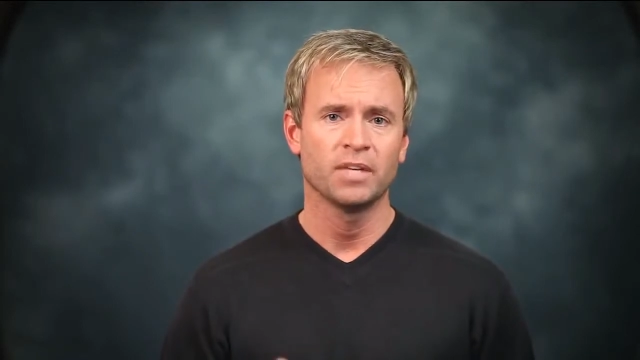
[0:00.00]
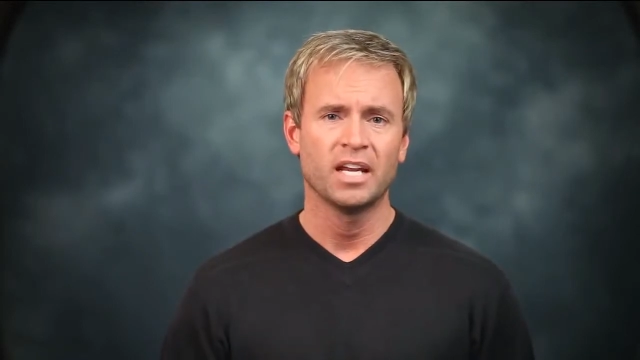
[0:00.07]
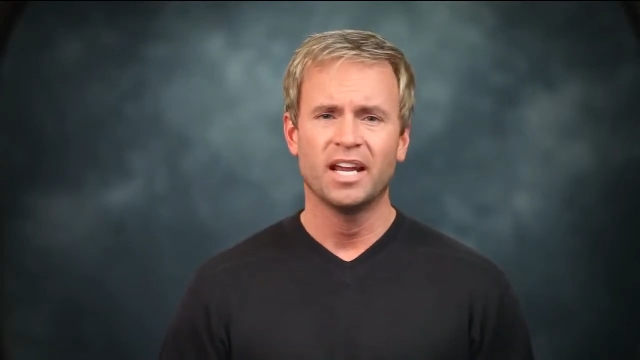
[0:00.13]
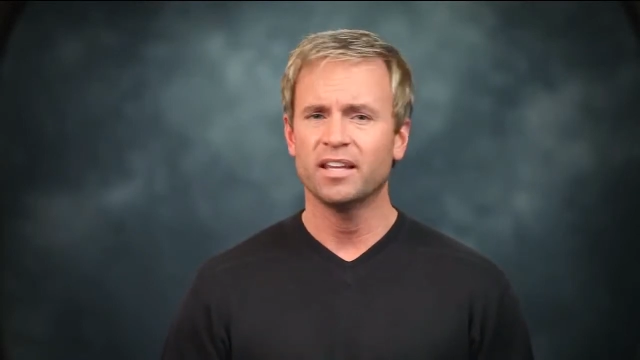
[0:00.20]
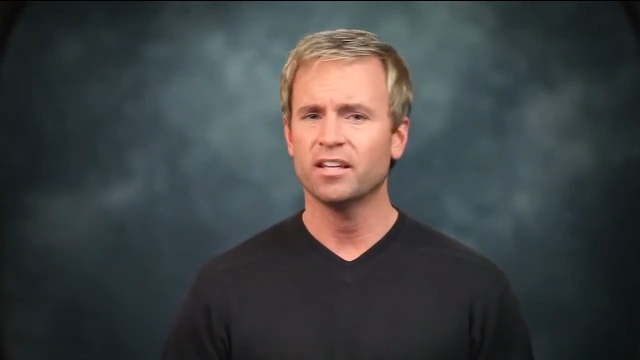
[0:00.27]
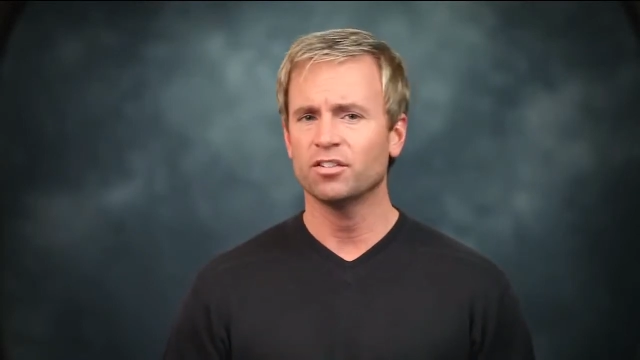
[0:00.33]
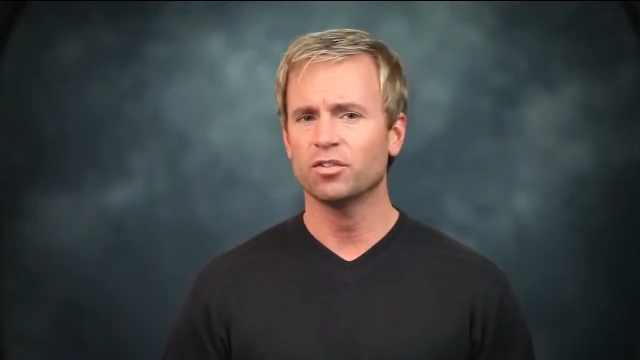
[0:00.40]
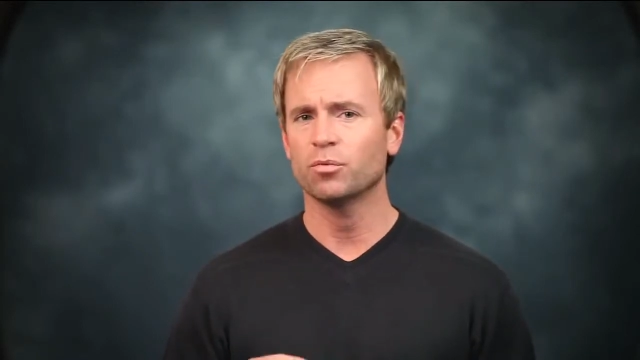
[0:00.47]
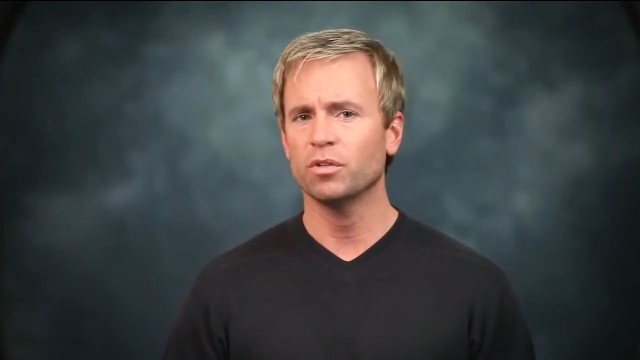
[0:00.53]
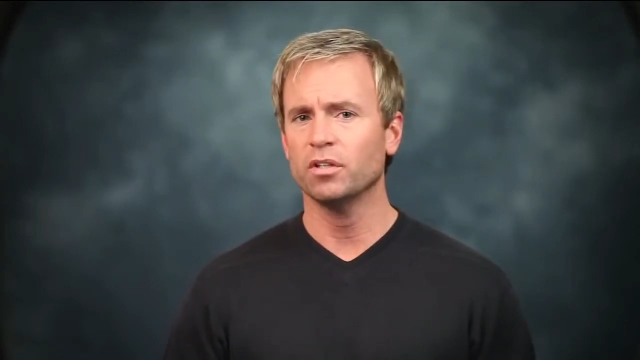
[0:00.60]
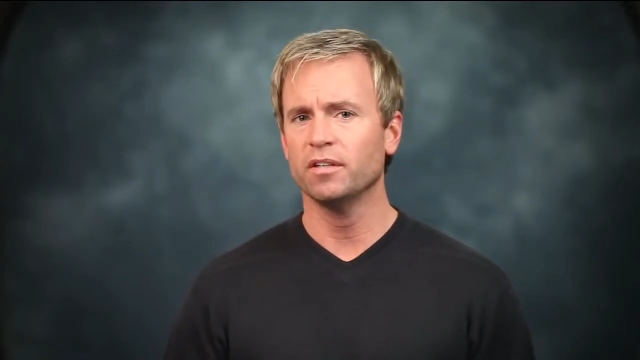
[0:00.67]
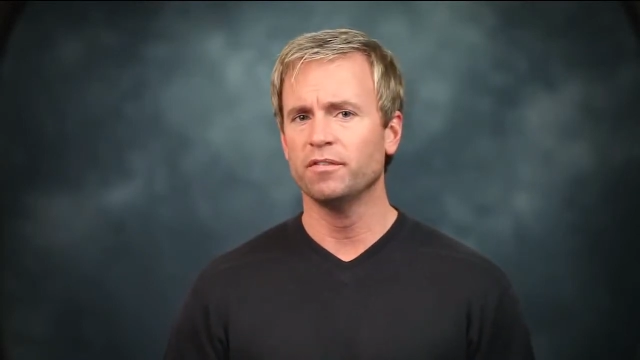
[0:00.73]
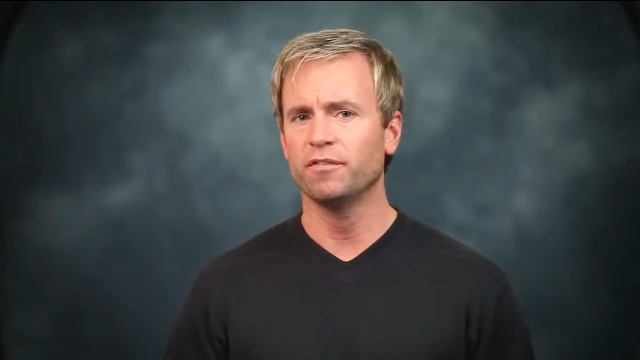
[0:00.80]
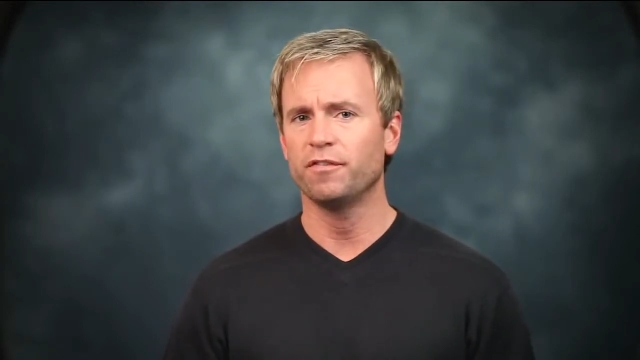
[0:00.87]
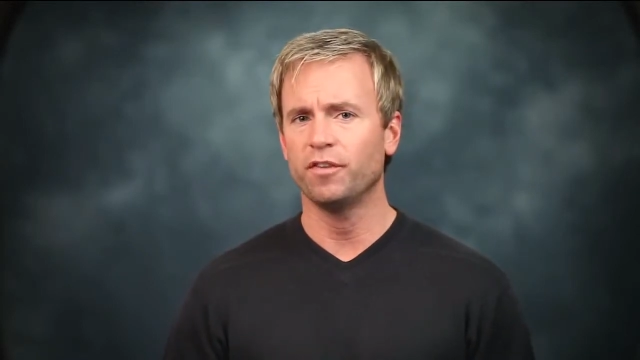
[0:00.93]
and then to really
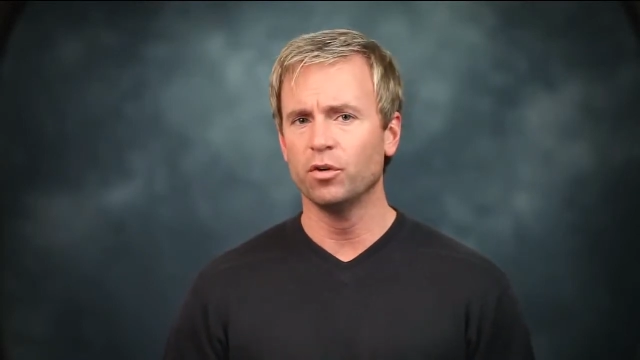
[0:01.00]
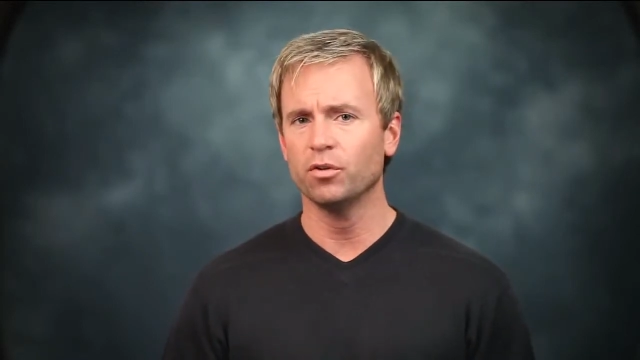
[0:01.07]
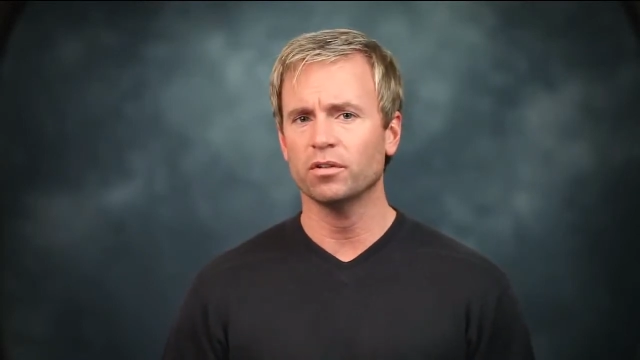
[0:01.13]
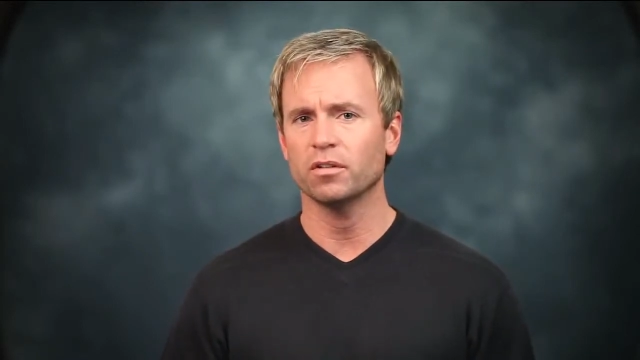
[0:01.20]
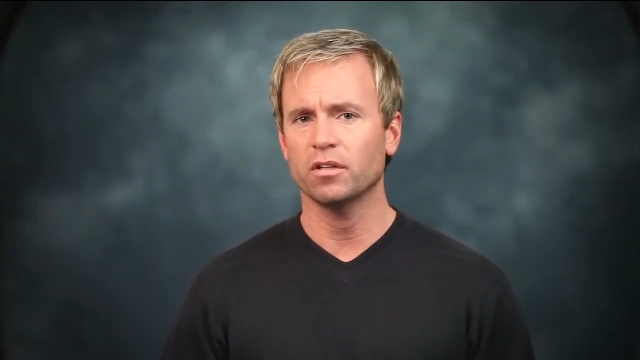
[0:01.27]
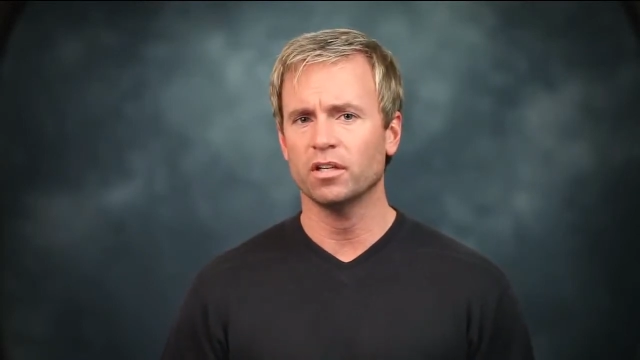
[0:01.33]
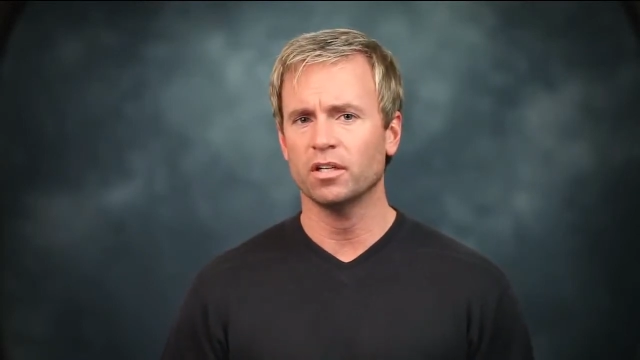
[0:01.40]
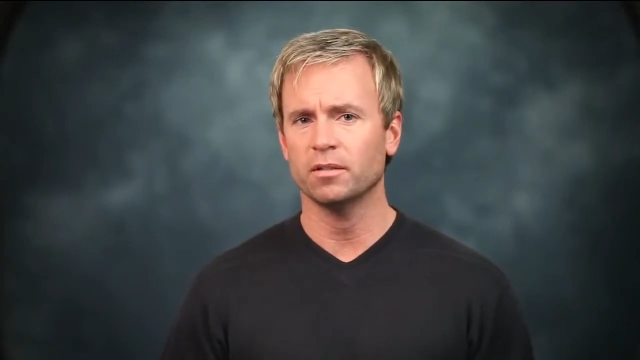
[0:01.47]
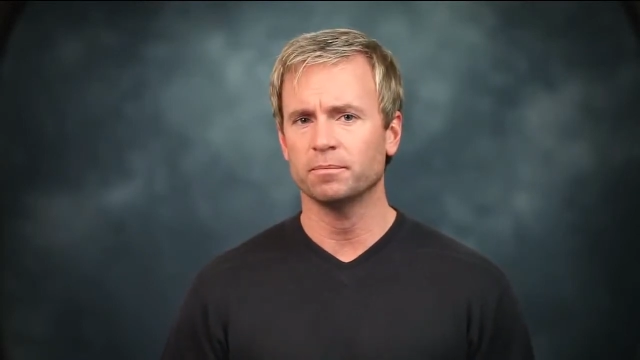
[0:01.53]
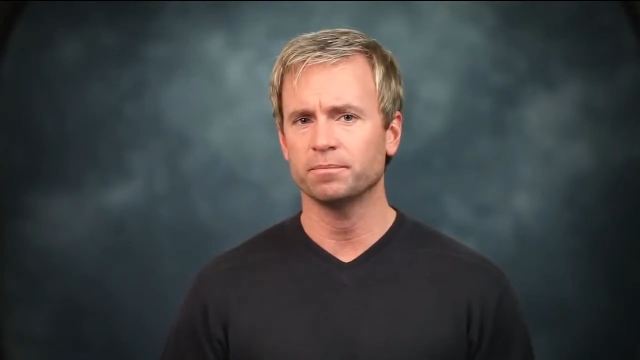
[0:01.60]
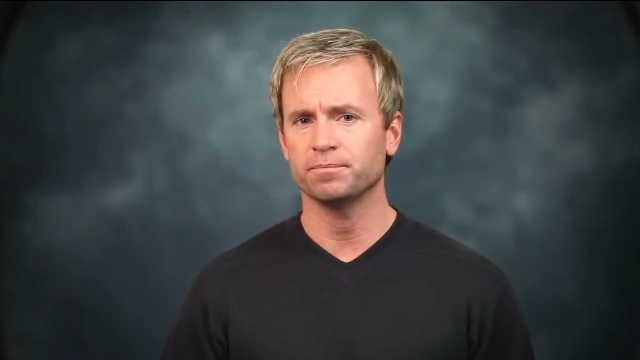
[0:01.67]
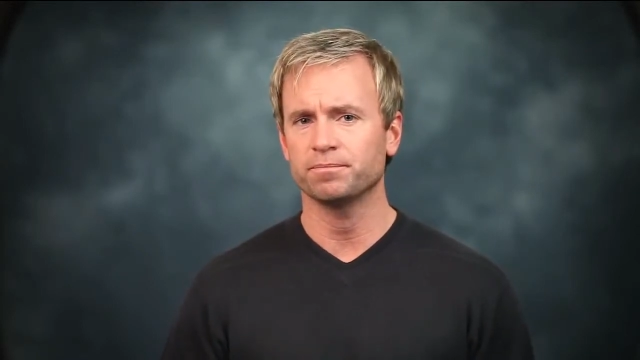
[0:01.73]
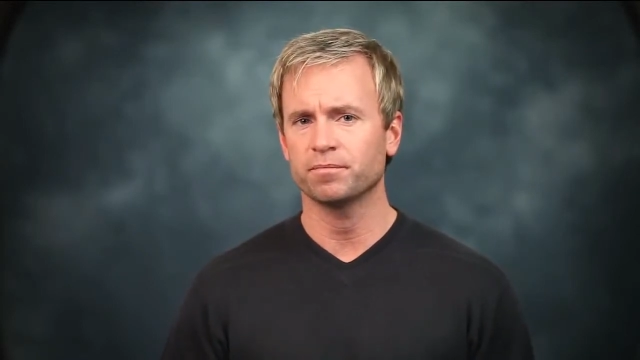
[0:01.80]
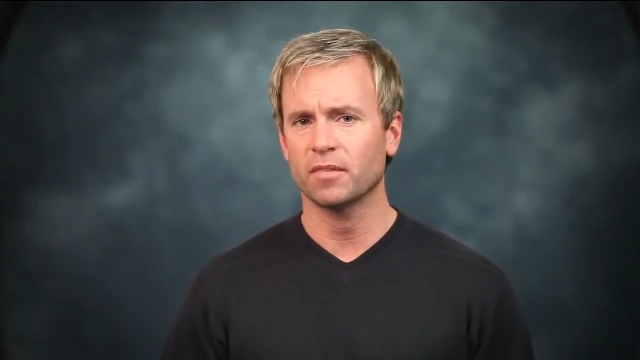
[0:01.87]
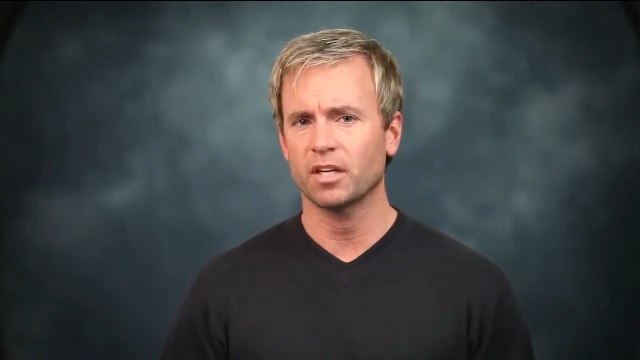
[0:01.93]

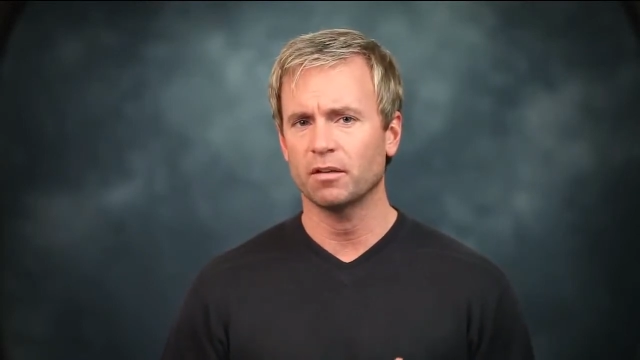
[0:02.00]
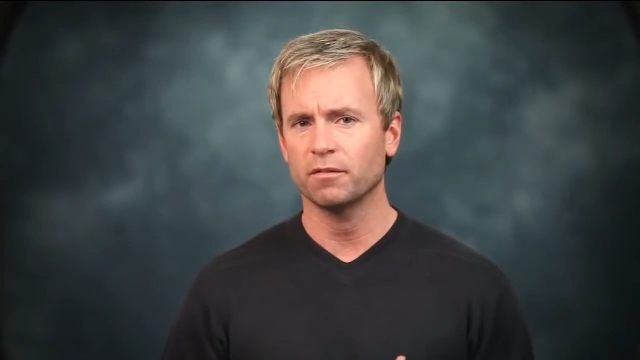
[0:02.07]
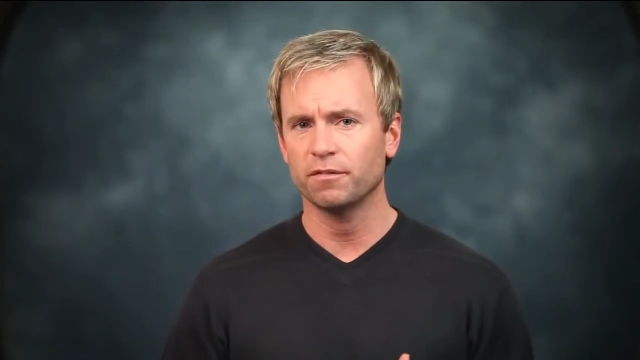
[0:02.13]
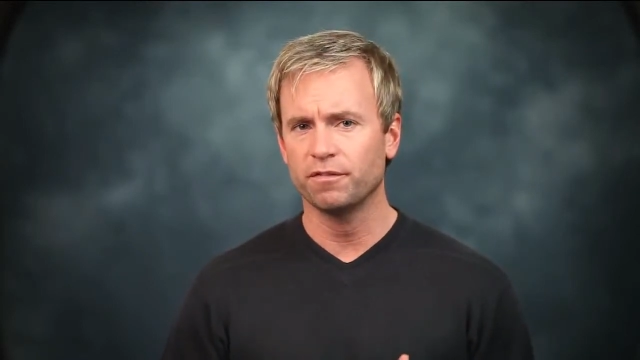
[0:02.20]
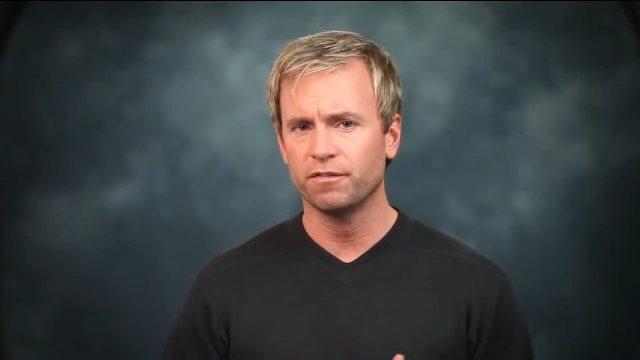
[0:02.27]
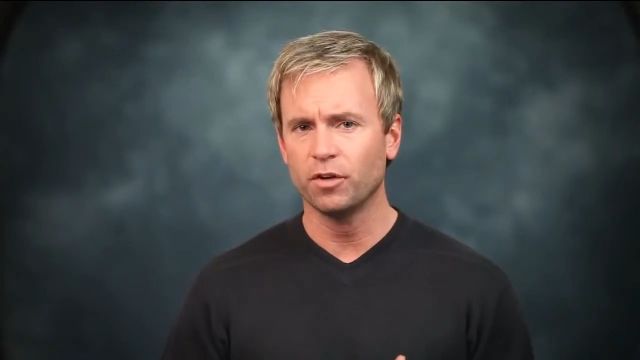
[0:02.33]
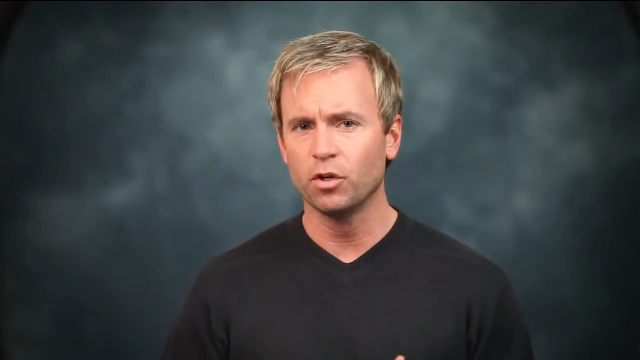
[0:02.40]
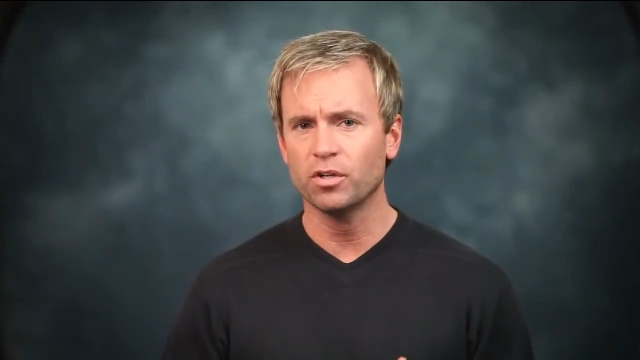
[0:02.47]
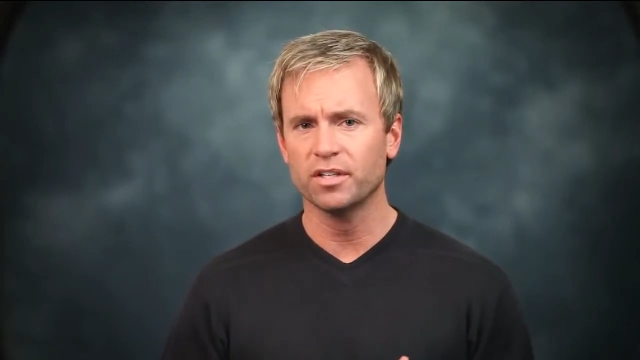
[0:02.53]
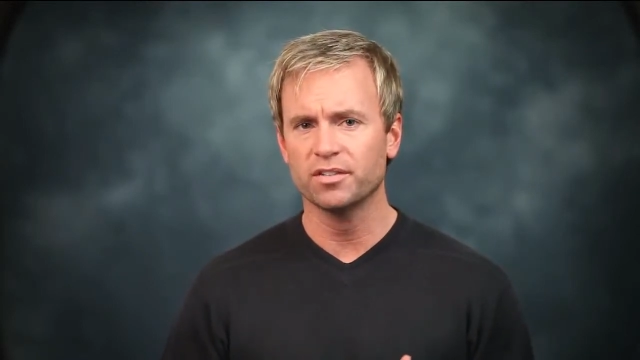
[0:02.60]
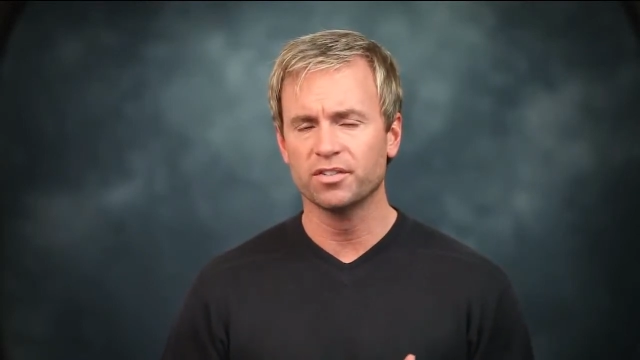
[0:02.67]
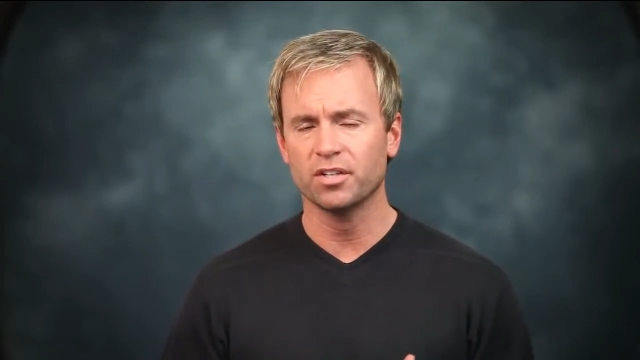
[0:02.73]
focus